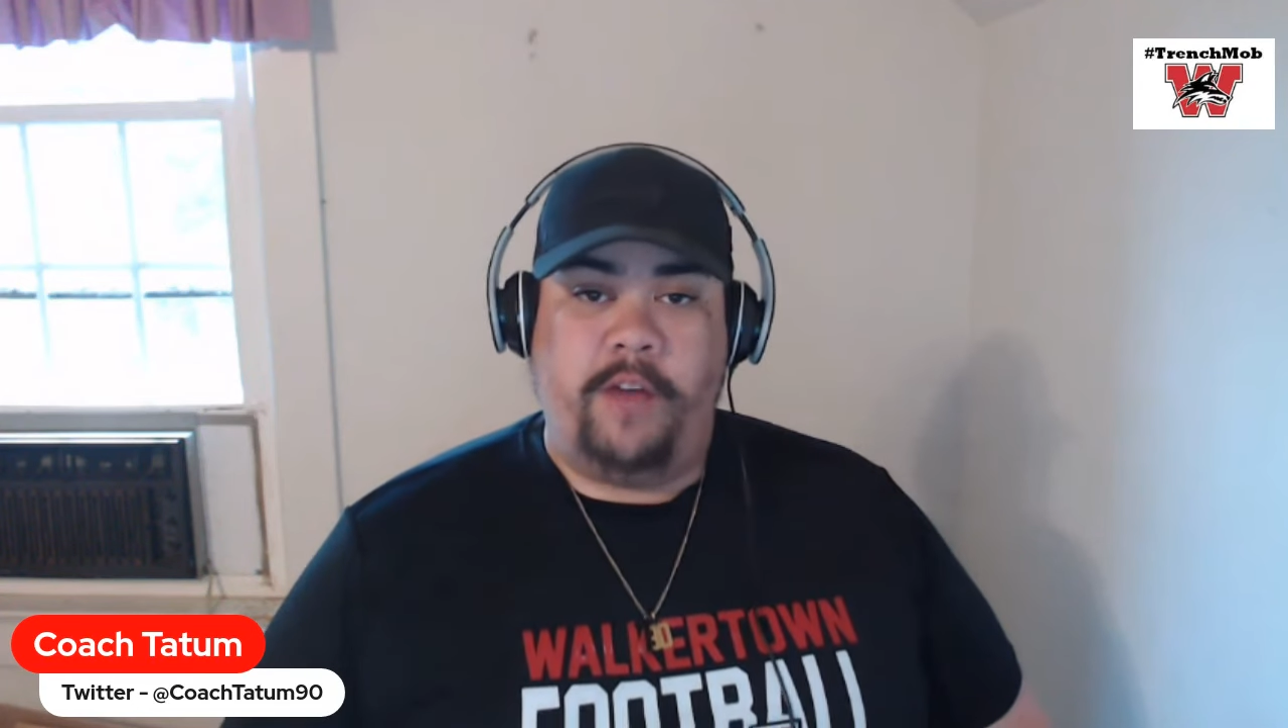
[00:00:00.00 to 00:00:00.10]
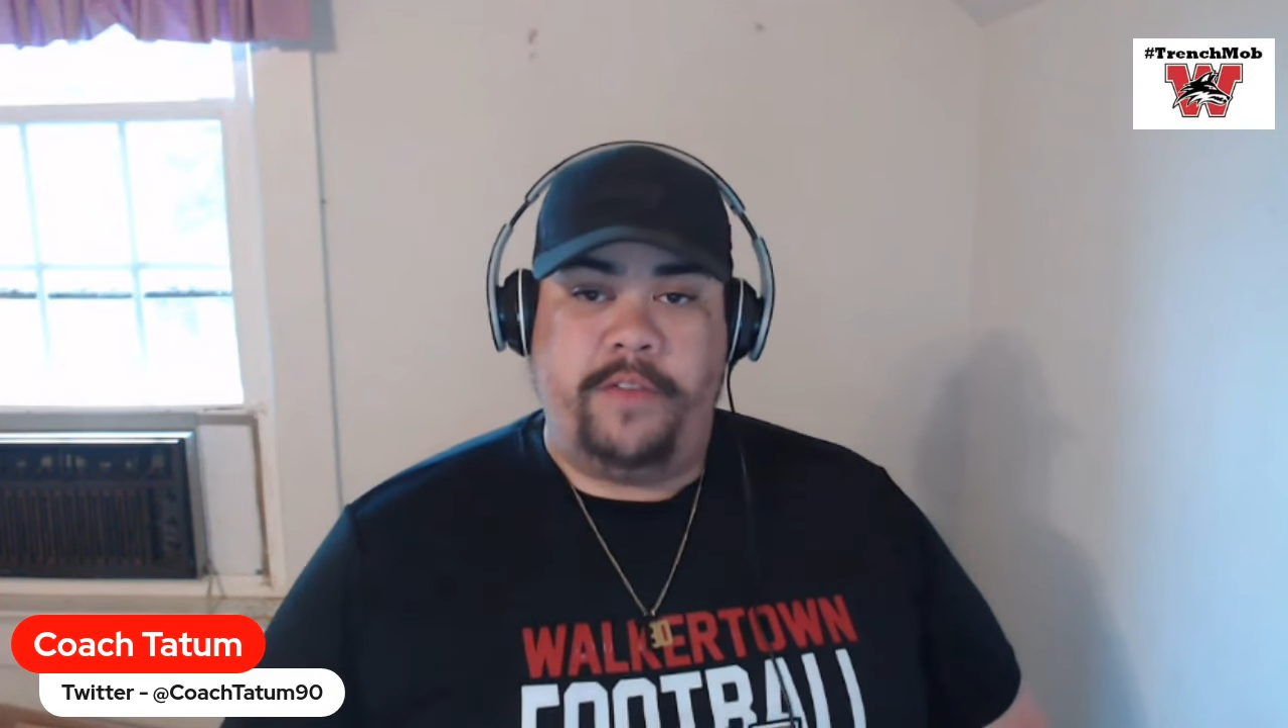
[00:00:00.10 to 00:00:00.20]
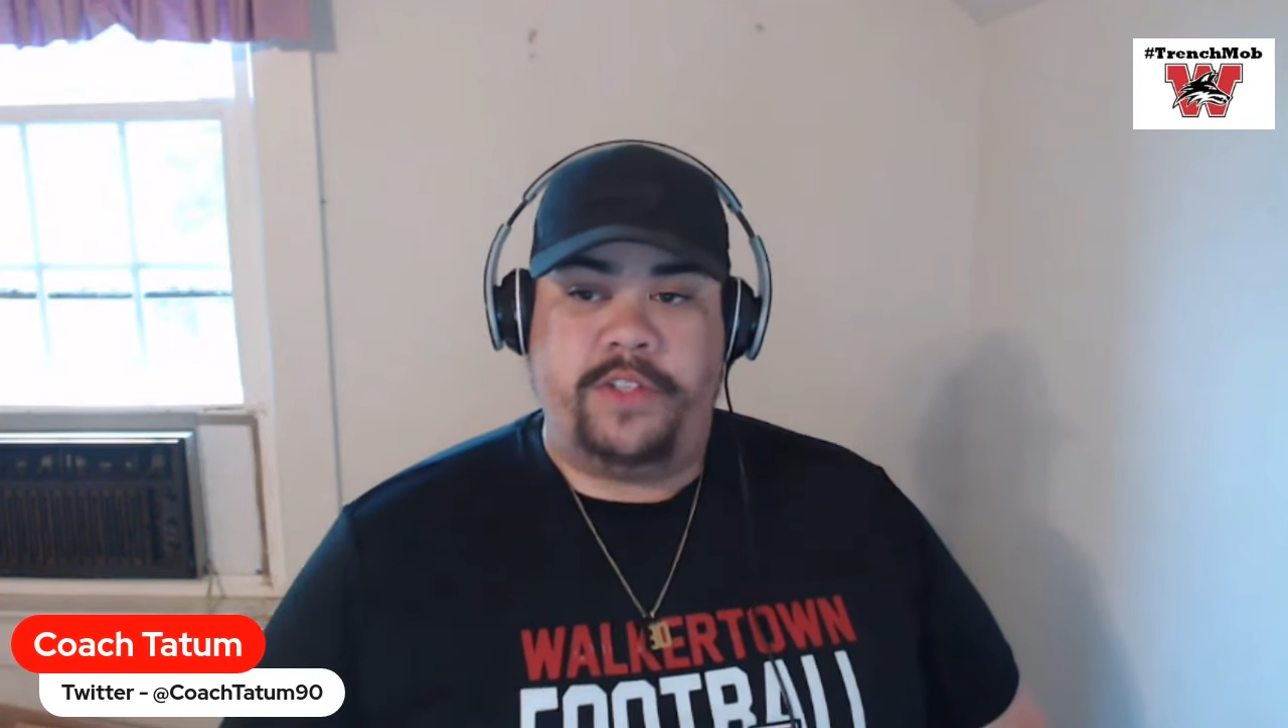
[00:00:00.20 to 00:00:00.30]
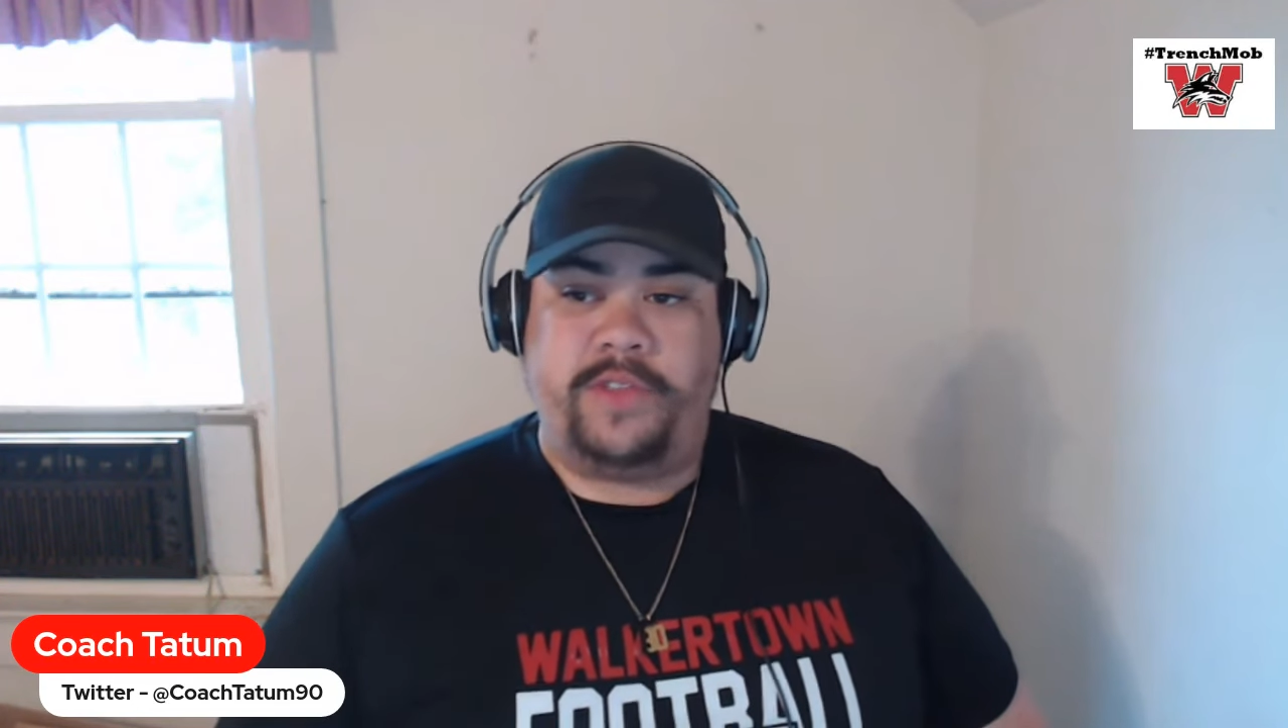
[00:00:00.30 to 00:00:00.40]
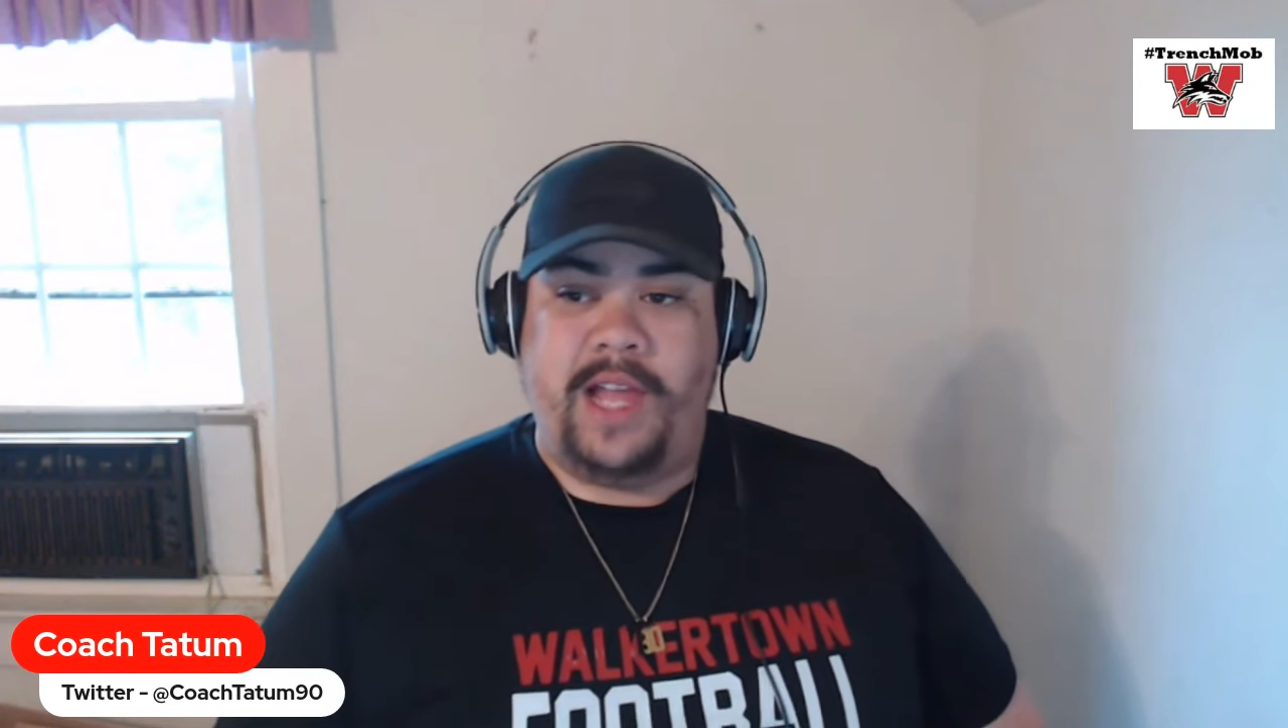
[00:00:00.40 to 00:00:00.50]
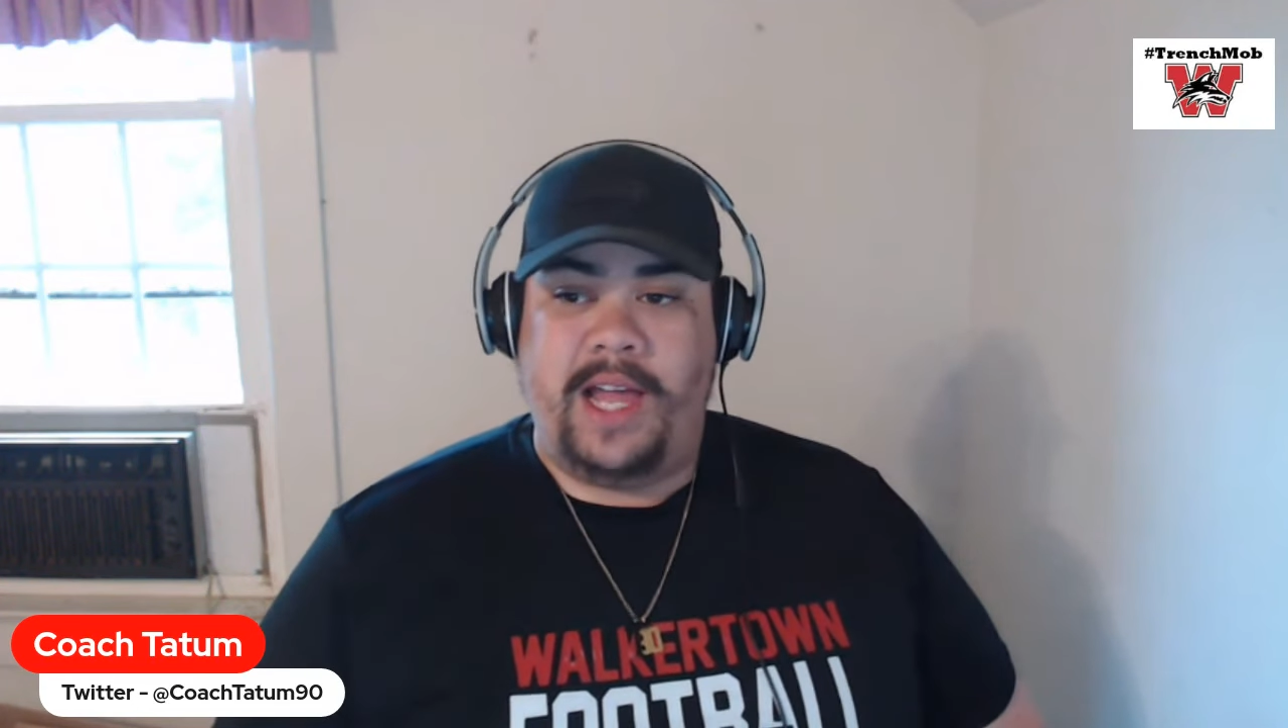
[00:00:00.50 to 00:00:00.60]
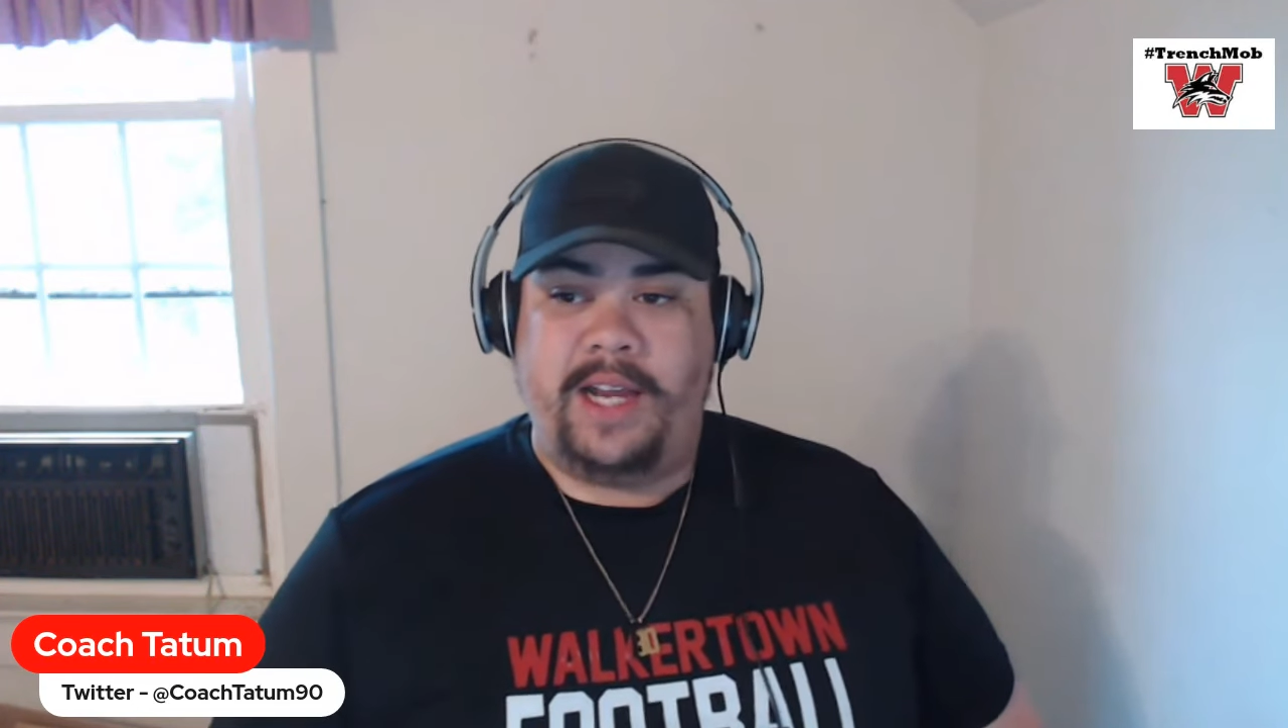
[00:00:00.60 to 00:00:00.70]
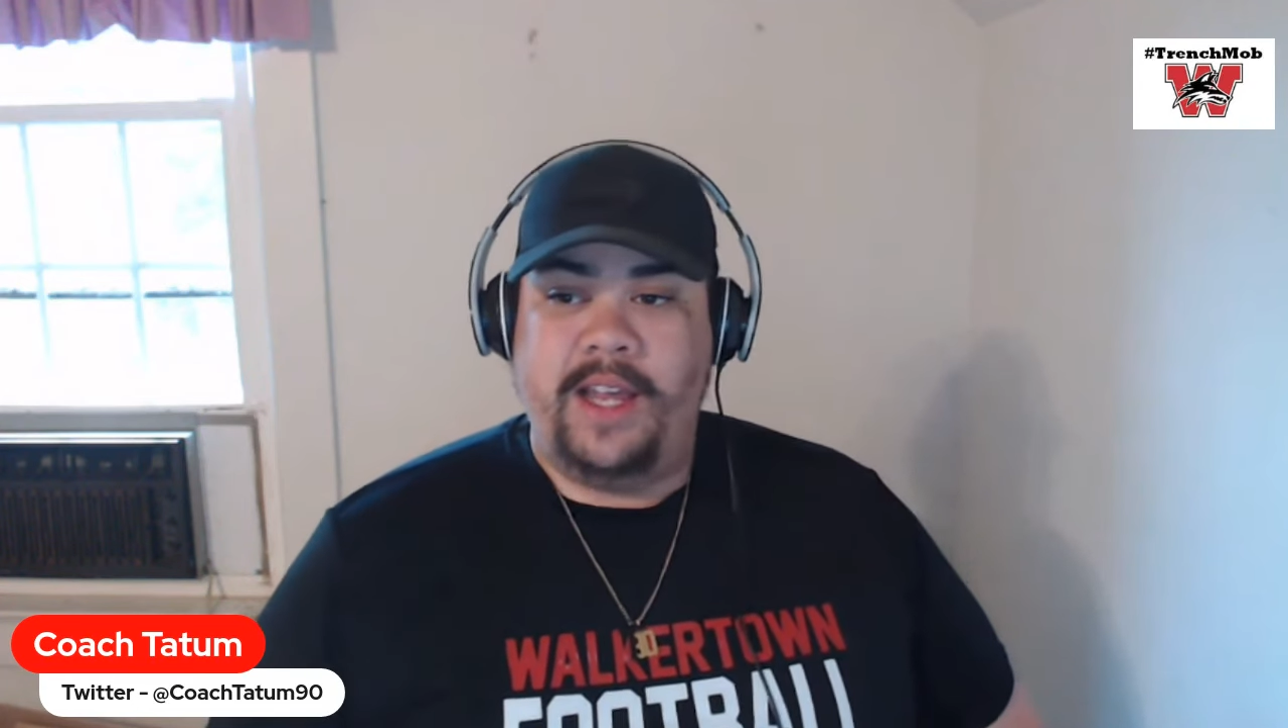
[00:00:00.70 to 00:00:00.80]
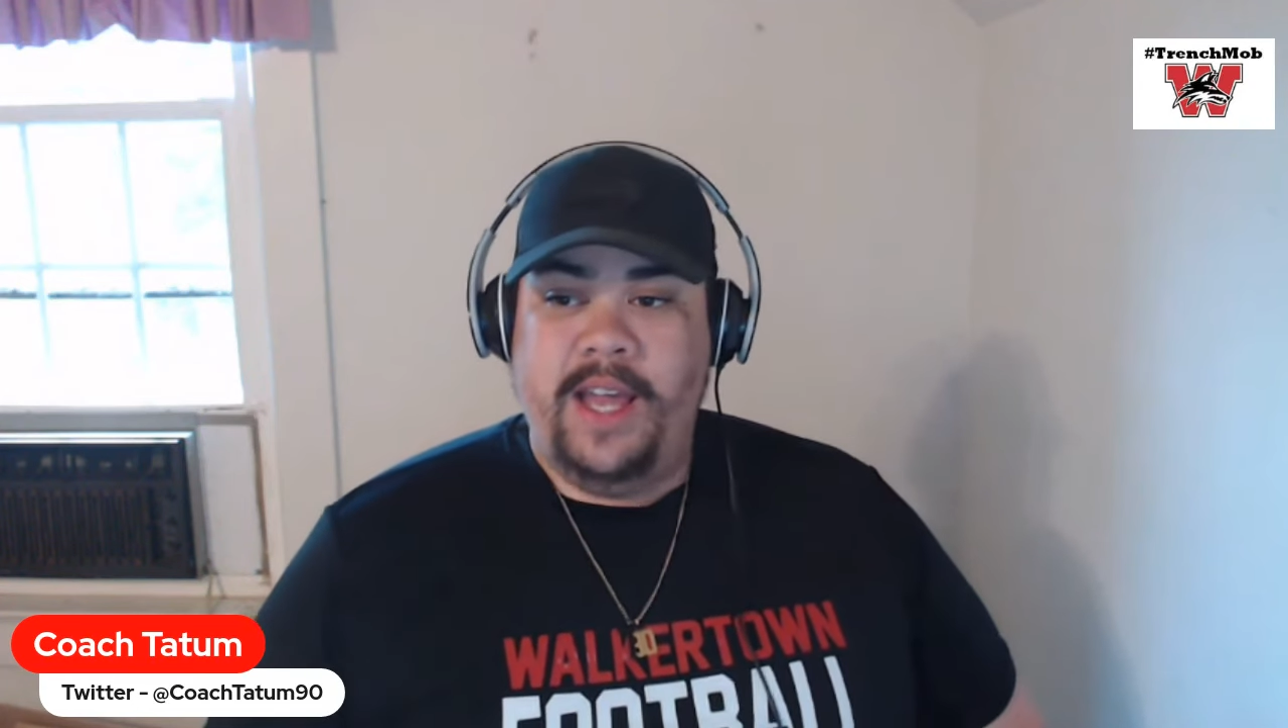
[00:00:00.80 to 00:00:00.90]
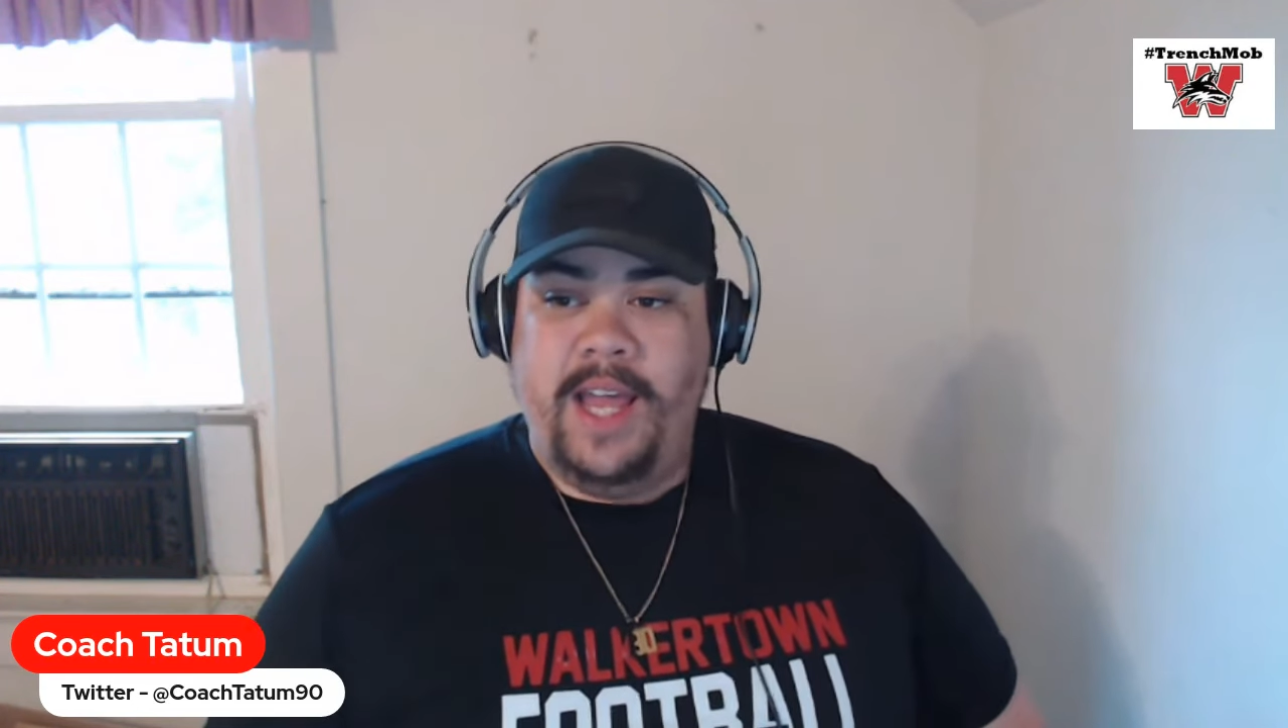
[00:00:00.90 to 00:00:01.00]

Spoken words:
offensive line